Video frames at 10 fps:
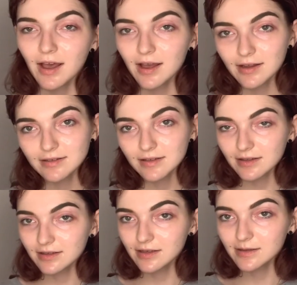And
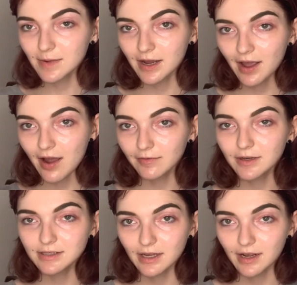this is my
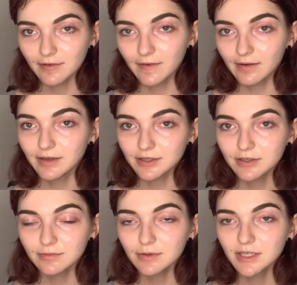everyday
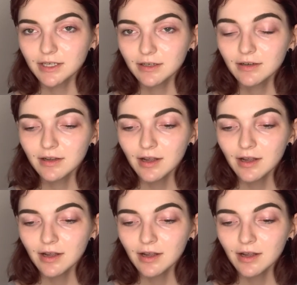foundation routine.